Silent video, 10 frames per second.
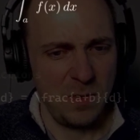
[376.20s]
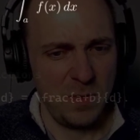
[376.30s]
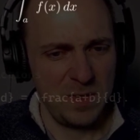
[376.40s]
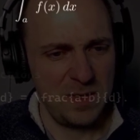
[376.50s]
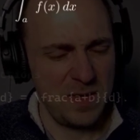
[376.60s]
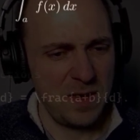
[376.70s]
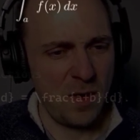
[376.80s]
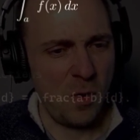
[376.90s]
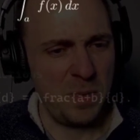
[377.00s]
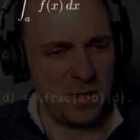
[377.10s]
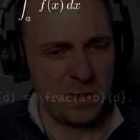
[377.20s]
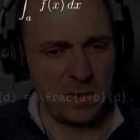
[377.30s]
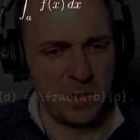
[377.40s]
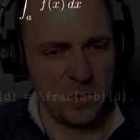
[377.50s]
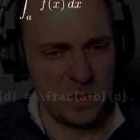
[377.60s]
with the open and
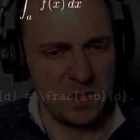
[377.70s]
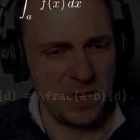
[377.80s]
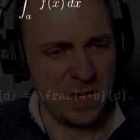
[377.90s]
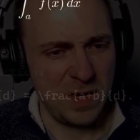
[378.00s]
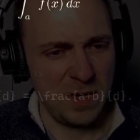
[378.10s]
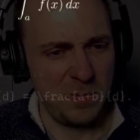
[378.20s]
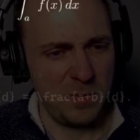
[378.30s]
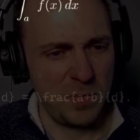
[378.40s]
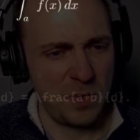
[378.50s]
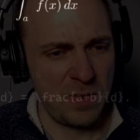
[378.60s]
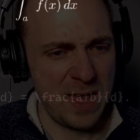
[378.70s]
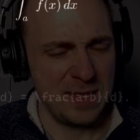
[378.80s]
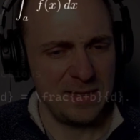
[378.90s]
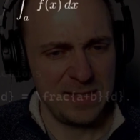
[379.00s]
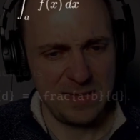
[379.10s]
close uh,
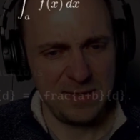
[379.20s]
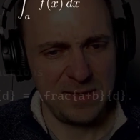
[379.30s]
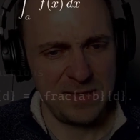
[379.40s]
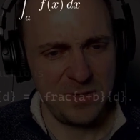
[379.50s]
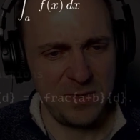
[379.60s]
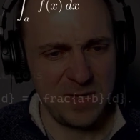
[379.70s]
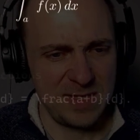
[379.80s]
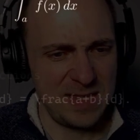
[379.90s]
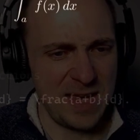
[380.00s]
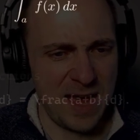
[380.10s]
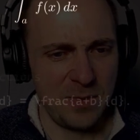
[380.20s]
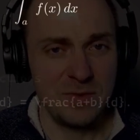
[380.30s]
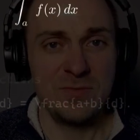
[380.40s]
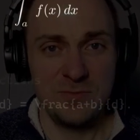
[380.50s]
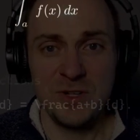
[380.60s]
parens. So you can see how it
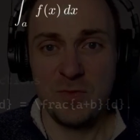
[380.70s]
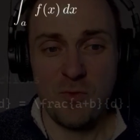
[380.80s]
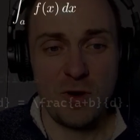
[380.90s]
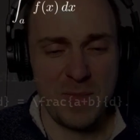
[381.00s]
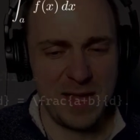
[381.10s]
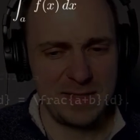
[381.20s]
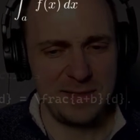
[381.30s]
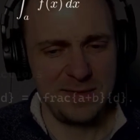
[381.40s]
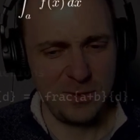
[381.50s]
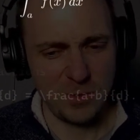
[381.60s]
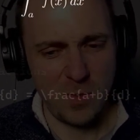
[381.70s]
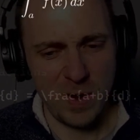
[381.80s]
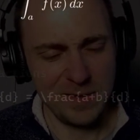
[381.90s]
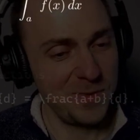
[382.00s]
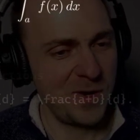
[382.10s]
you know formats it to look
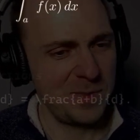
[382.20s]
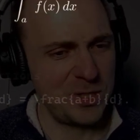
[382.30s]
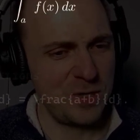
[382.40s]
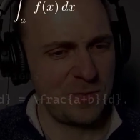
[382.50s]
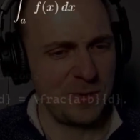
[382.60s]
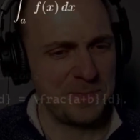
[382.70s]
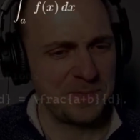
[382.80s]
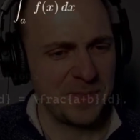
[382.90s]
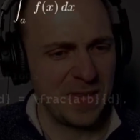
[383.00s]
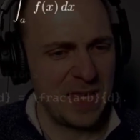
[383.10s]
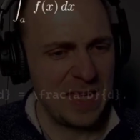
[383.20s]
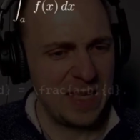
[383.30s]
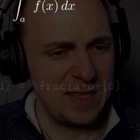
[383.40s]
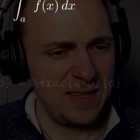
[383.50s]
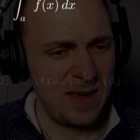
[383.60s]
quite quite a bit different
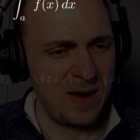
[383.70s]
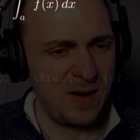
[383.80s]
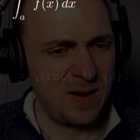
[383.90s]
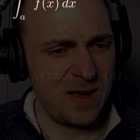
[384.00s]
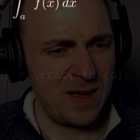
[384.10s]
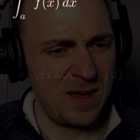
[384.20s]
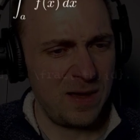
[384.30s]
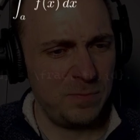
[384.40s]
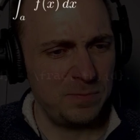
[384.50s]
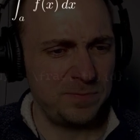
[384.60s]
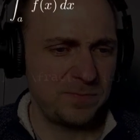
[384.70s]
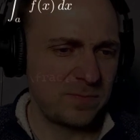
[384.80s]
there. Um,